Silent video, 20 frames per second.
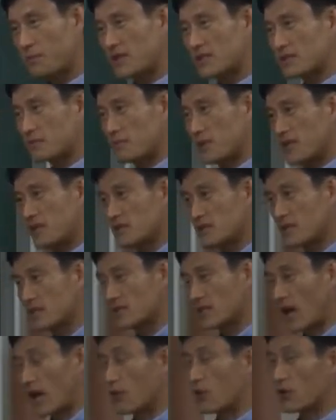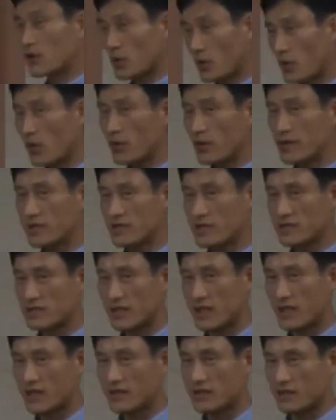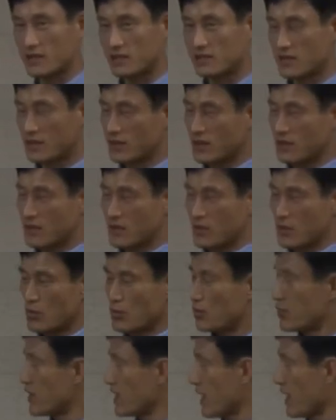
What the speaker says: basically means is our noise is like this. We